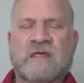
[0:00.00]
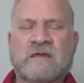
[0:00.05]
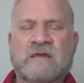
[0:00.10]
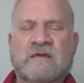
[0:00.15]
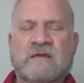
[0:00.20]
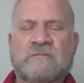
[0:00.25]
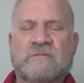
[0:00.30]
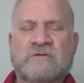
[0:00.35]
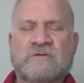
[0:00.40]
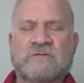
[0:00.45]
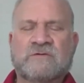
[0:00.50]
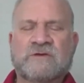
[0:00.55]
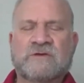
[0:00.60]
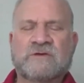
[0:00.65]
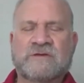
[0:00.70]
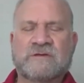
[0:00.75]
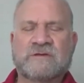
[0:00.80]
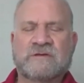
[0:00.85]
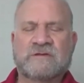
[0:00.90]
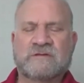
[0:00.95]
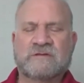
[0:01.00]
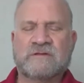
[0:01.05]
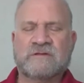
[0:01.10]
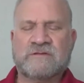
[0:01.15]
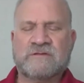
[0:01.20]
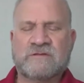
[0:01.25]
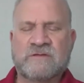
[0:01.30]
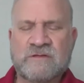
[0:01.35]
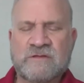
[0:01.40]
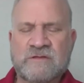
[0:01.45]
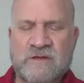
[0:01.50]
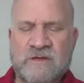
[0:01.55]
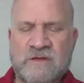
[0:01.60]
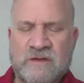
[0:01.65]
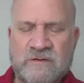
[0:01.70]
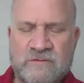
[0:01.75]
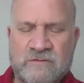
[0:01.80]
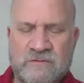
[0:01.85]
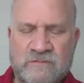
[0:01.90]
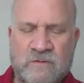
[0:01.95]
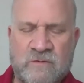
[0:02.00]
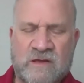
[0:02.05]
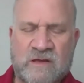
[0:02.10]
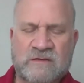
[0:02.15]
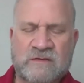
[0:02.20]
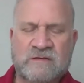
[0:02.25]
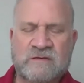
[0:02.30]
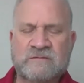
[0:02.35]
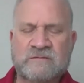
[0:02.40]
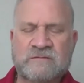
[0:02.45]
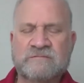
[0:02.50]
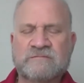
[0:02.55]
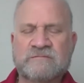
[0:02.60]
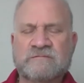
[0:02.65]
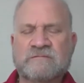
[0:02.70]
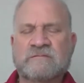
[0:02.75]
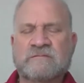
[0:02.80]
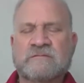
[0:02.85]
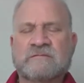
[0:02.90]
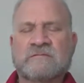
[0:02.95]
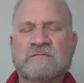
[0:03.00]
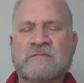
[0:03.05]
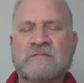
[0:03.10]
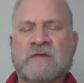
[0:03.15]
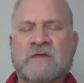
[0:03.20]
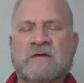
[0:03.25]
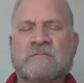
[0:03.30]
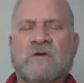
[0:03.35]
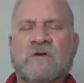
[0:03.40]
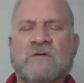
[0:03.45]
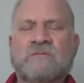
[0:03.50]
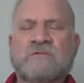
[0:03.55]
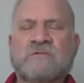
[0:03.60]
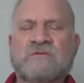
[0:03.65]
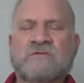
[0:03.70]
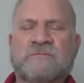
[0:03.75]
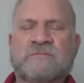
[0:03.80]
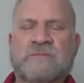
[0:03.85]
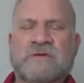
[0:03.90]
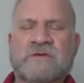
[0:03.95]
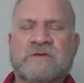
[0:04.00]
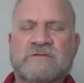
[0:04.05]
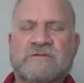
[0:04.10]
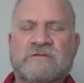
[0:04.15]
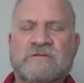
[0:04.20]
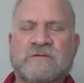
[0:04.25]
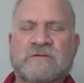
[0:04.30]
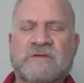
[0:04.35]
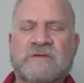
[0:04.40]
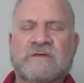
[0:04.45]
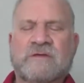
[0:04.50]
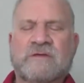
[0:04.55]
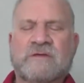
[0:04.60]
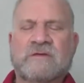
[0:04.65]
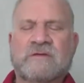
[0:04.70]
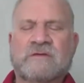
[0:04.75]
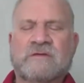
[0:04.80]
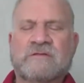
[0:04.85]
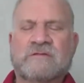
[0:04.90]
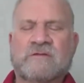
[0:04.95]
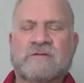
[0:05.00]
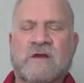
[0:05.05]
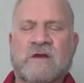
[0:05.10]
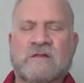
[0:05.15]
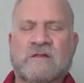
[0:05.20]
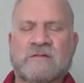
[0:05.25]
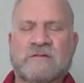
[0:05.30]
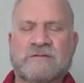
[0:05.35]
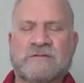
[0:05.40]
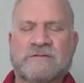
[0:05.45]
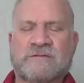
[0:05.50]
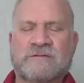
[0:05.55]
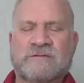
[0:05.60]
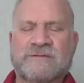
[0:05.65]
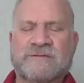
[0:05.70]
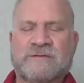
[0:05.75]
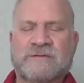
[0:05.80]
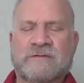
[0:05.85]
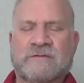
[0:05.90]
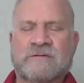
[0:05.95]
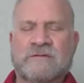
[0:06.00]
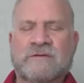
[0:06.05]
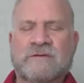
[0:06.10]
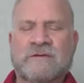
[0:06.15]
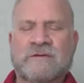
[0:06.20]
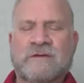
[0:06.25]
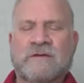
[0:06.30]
communing in this sacred way, moment of peace and silence, and